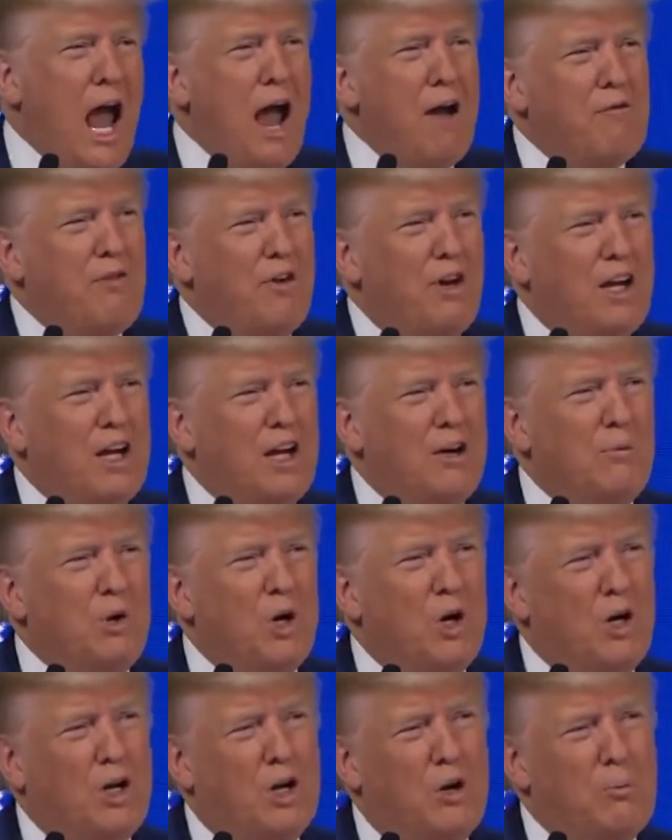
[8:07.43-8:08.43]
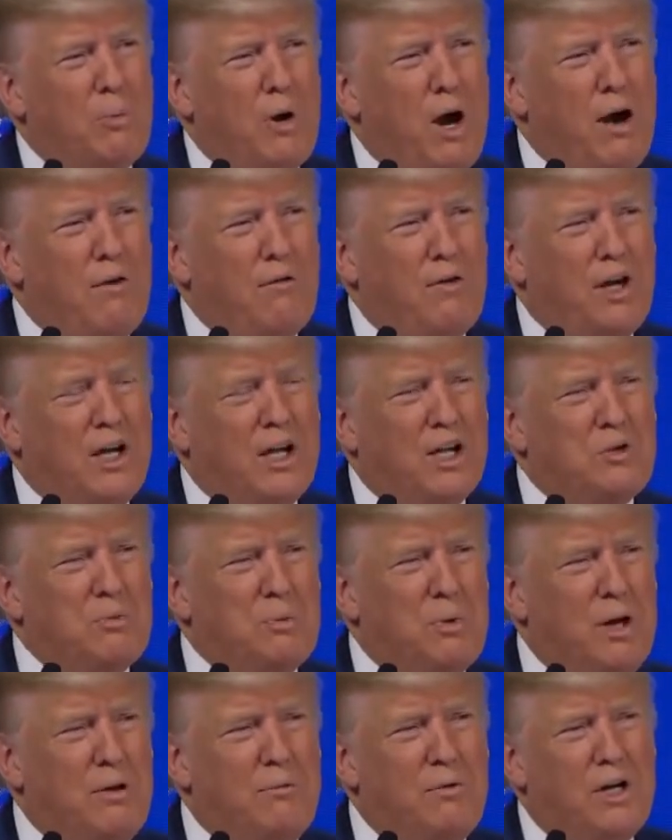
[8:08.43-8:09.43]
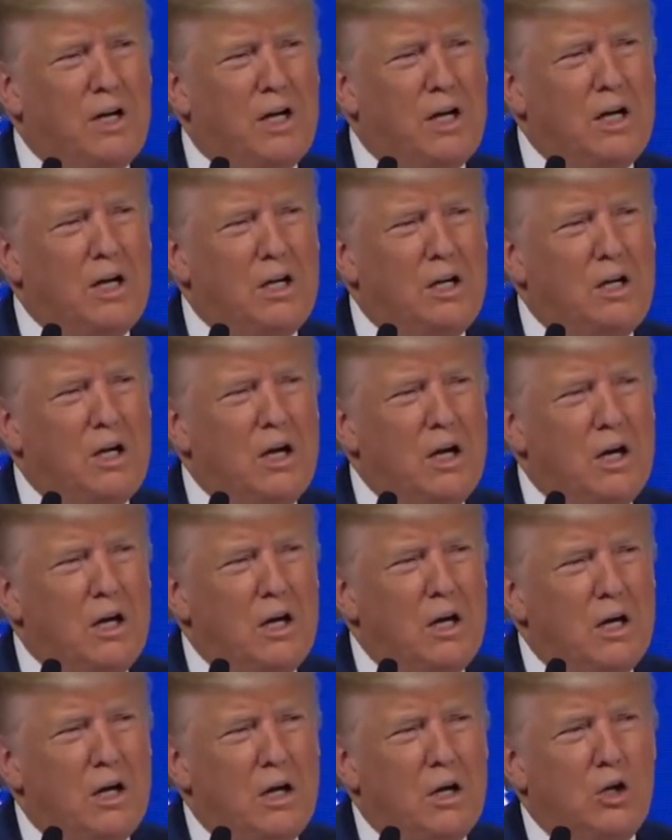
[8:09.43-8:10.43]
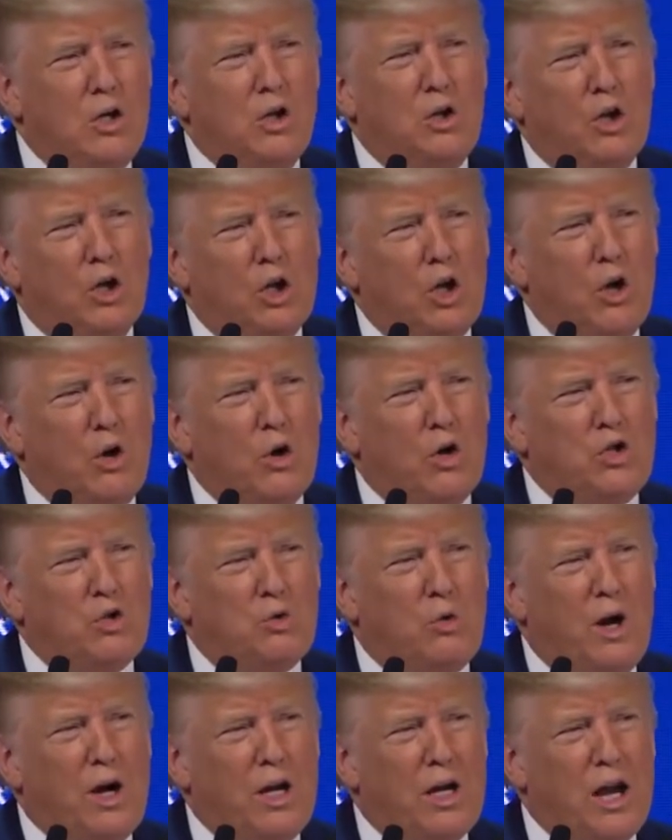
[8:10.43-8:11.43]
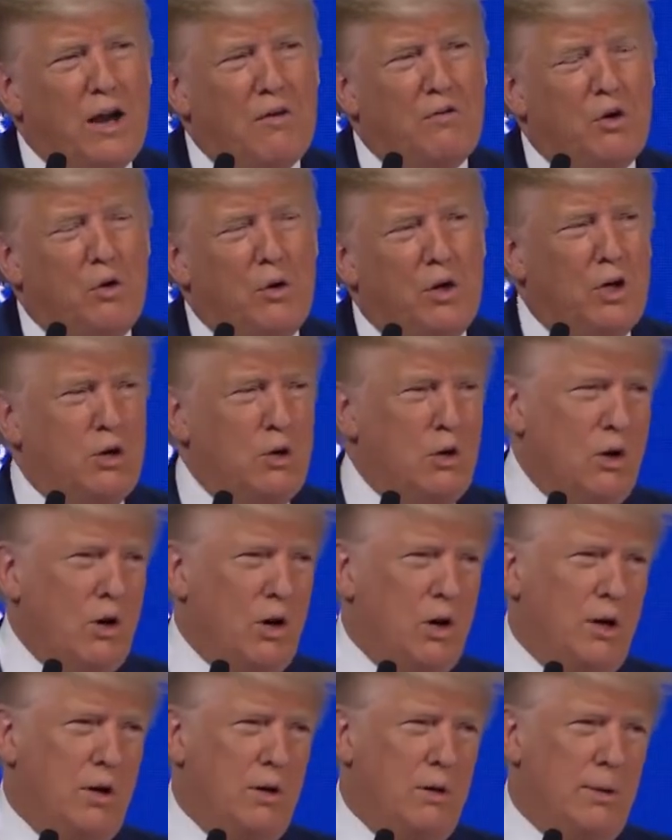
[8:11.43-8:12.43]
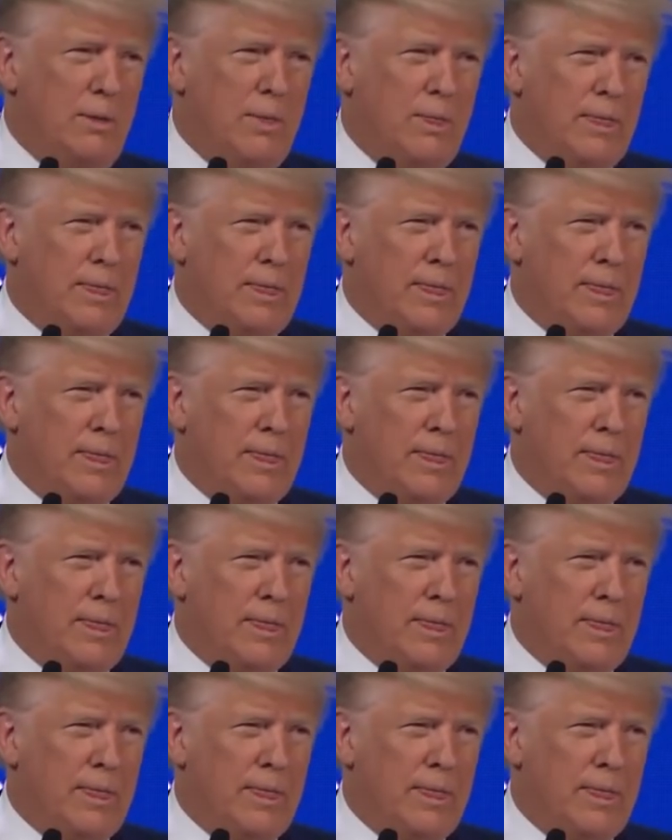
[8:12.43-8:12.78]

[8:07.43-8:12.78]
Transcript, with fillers: African American poverty has plummeted to the lowest rate ever recorded.